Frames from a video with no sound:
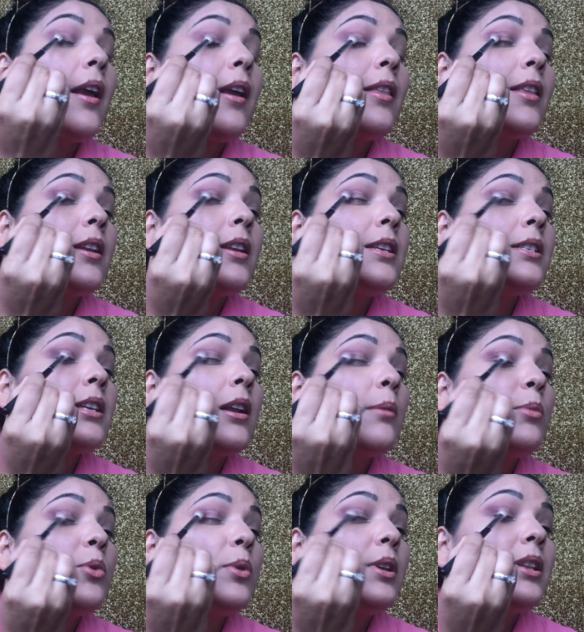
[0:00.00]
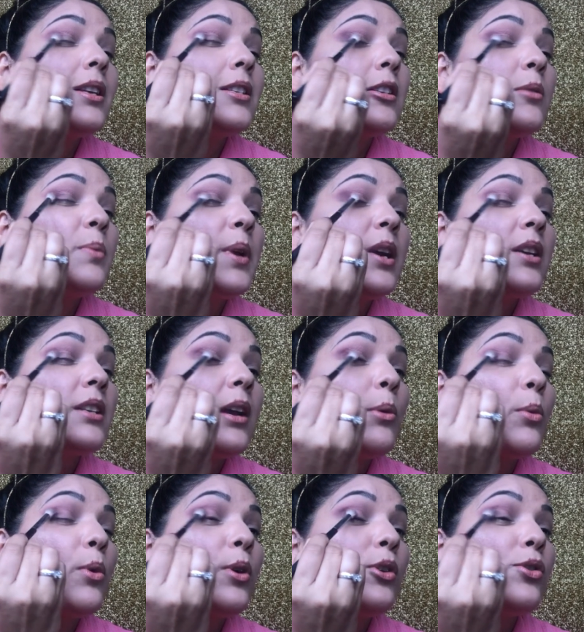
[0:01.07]
And the reason I'm doing this is because I
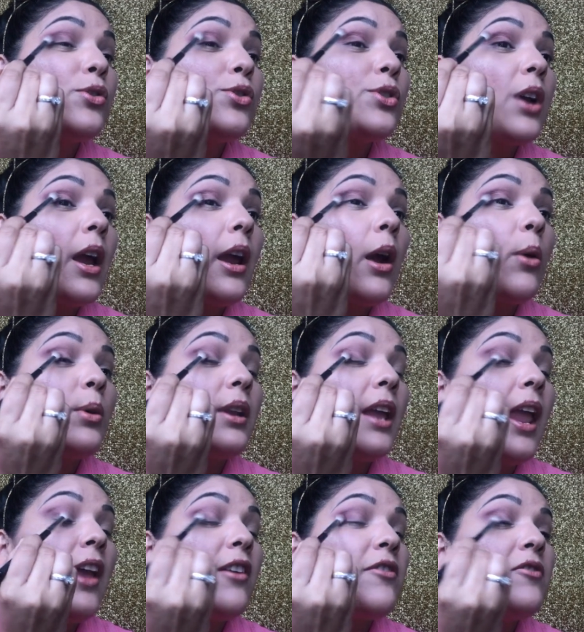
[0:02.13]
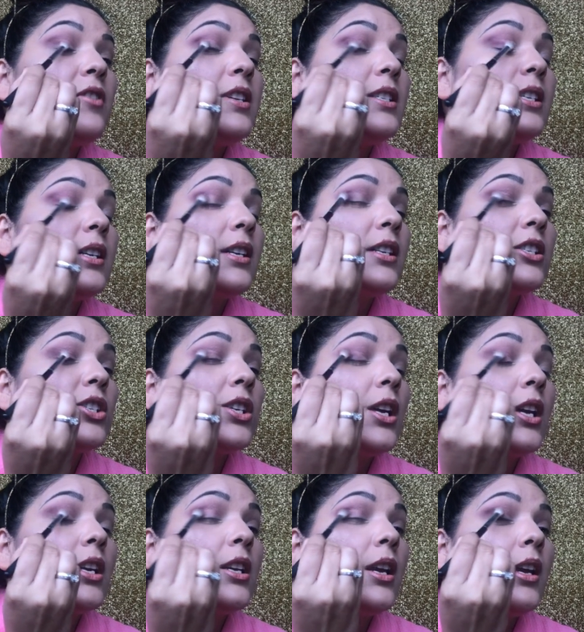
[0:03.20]
want to try out every single
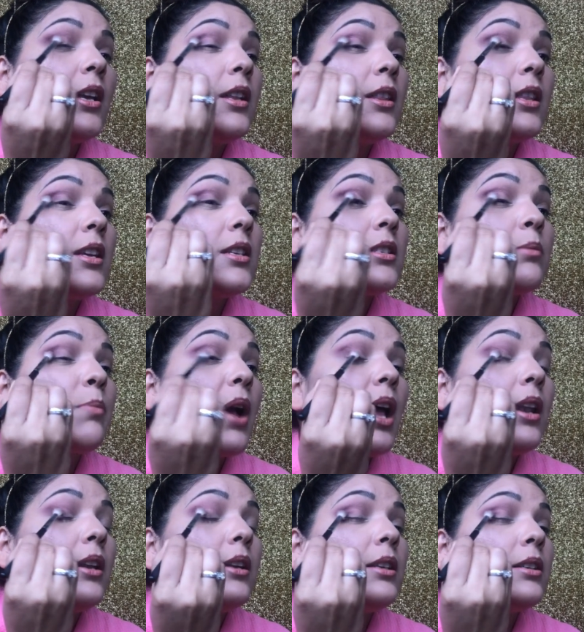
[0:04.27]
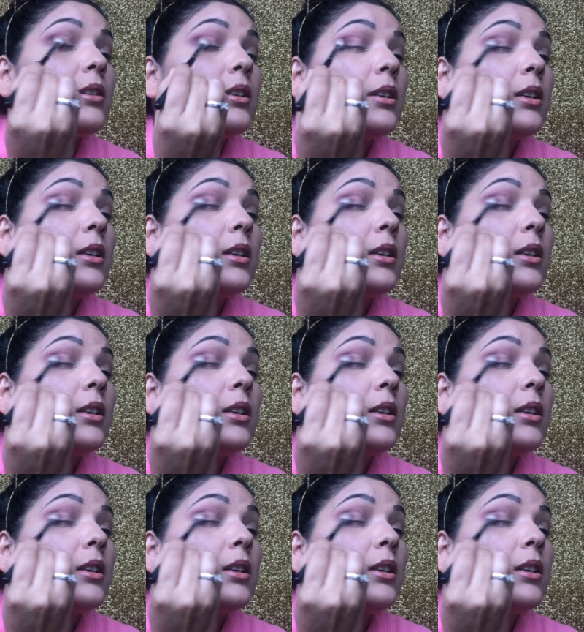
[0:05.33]
shade in this palette.